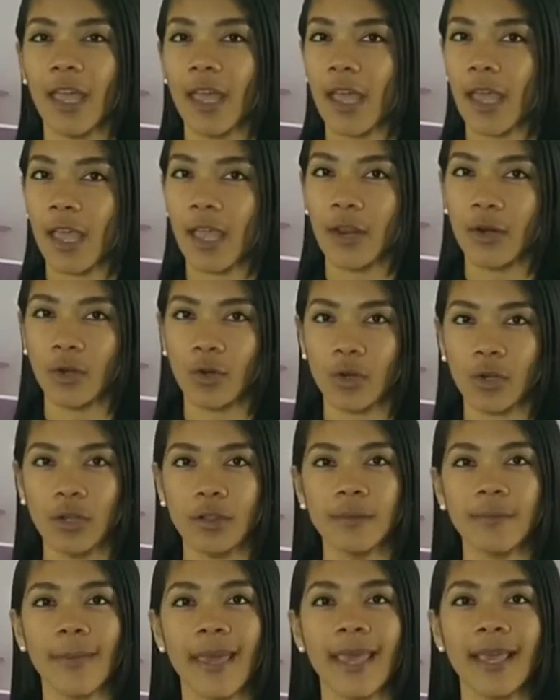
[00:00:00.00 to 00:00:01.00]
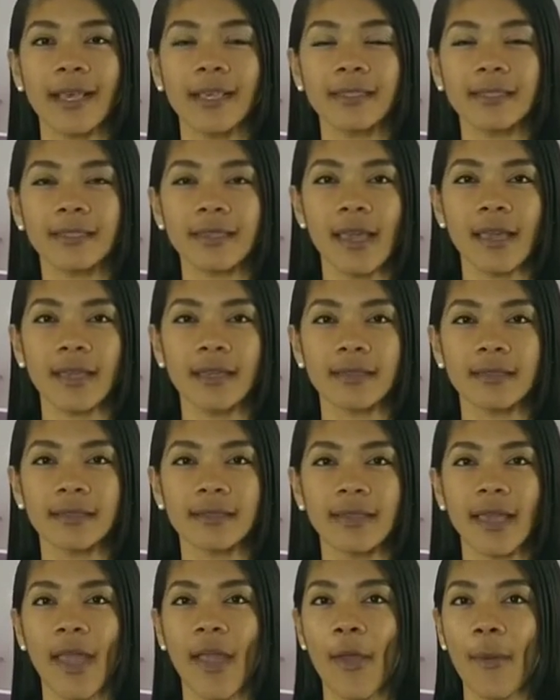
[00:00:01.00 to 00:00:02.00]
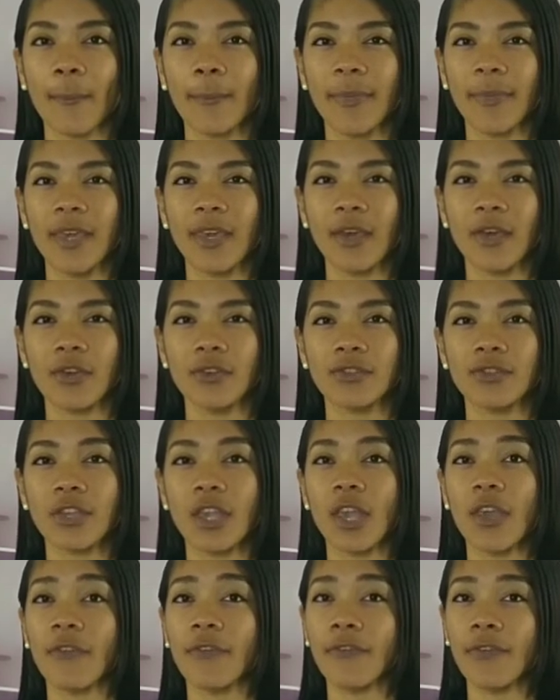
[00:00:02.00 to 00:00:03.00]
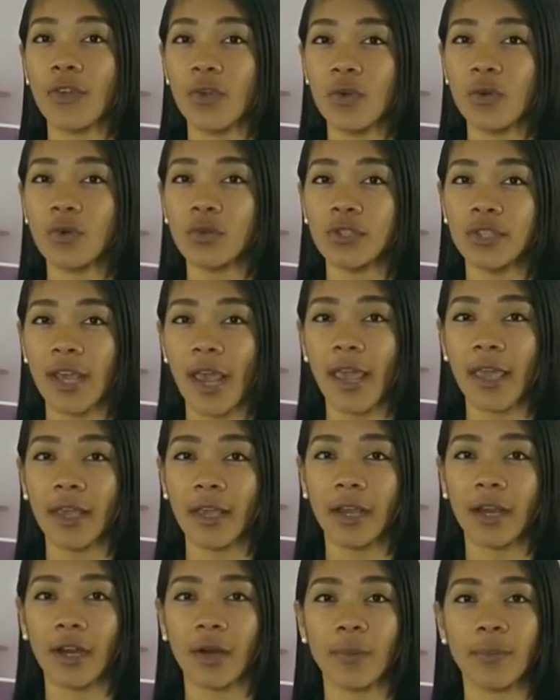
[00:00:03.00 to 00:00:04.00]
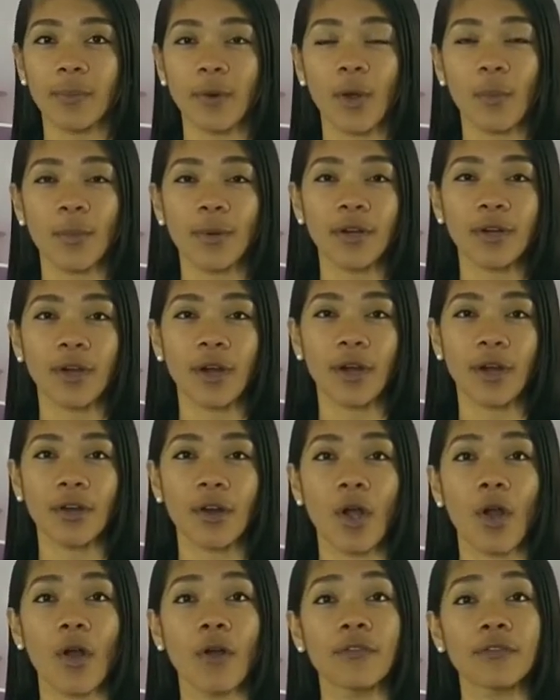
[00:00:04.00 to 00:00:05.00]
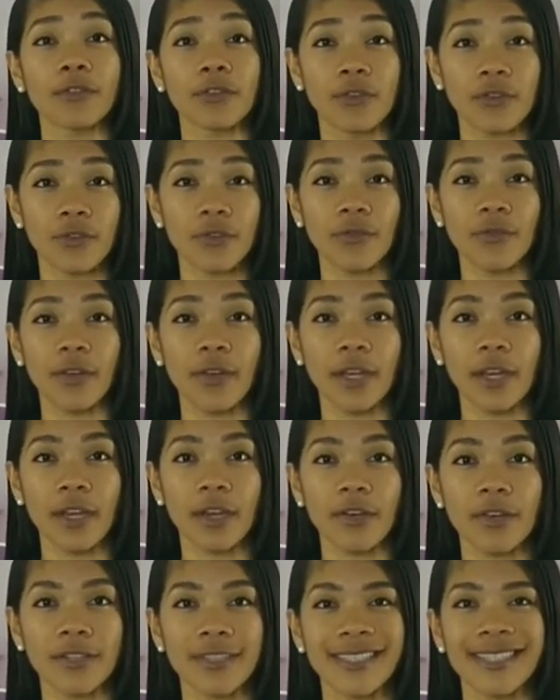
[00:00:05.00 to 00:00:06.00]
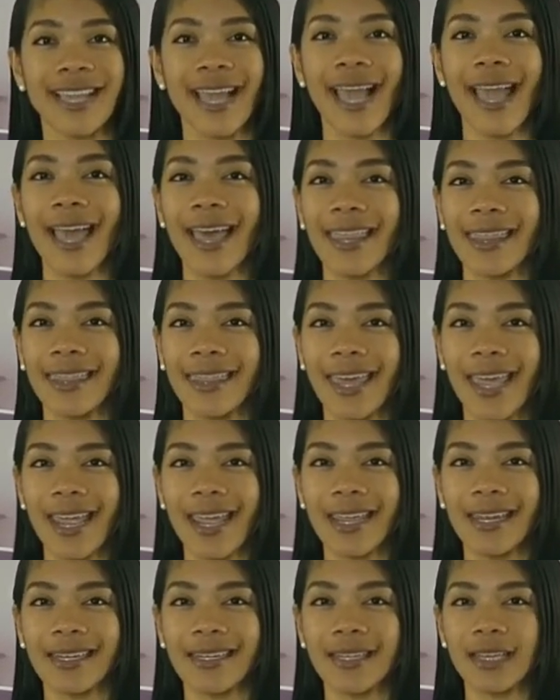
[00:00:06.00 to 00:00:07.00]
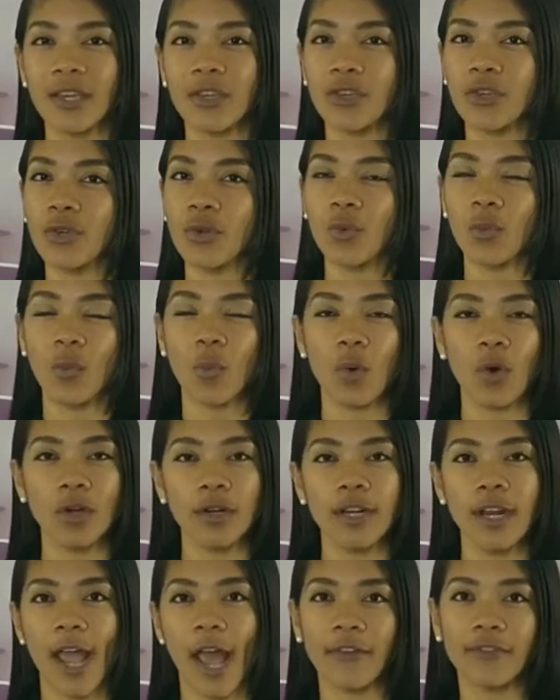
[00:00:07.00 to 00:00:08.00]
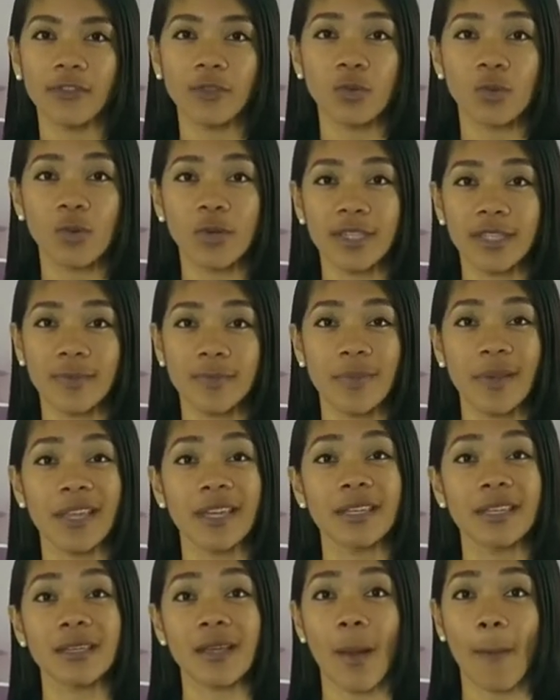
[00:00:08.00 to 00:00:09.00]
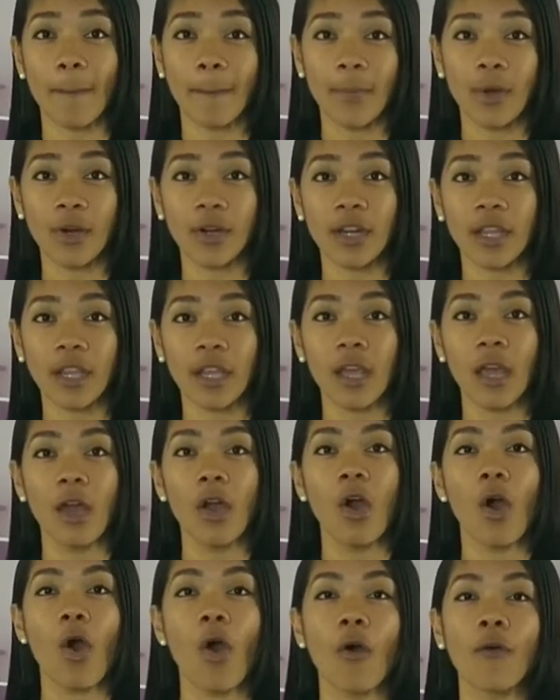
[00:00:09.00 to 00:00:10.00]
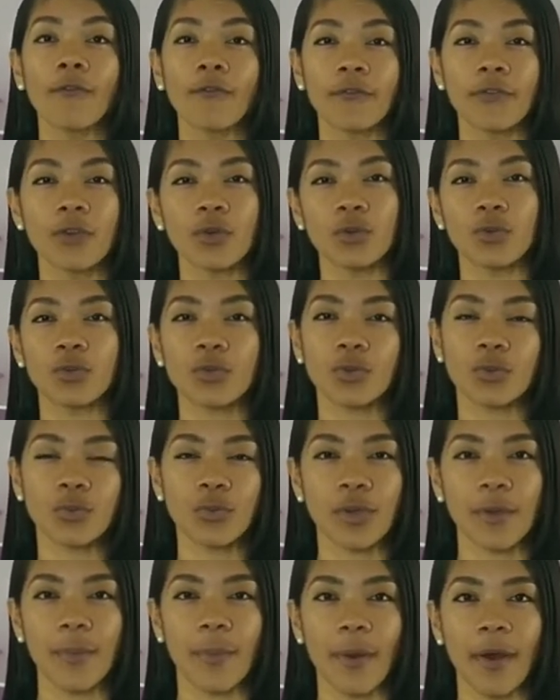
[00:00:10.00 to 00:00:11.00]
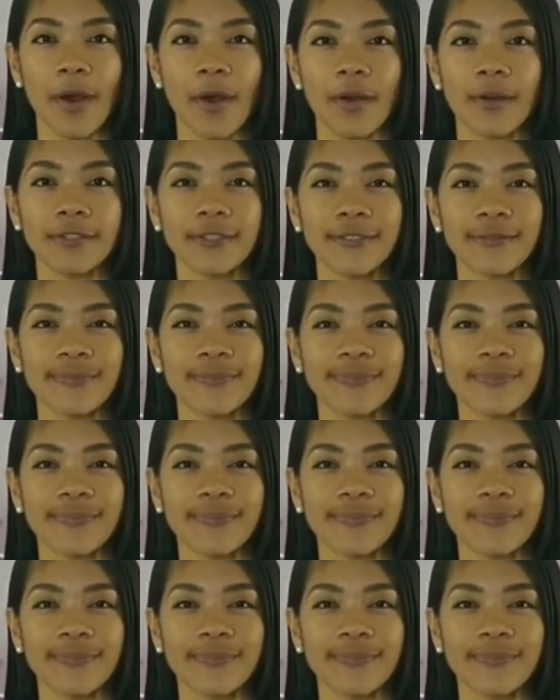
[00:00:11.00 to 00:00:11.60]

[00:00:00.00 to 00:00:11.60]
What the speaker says: It all makes sense because if you take care, proper care of your veneers, then you won't have to spend money on future repairs.